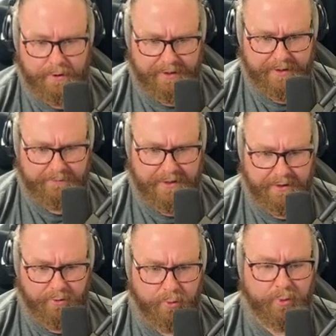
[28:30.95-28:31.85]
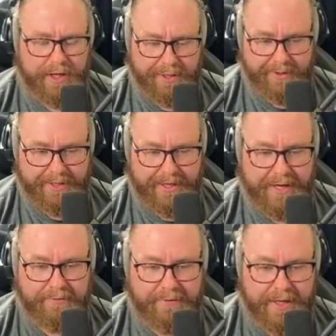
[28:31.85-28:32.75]
lifting really
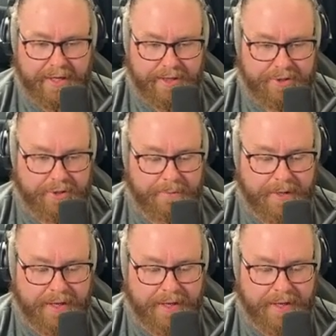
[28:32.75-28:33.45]
heavy in a gym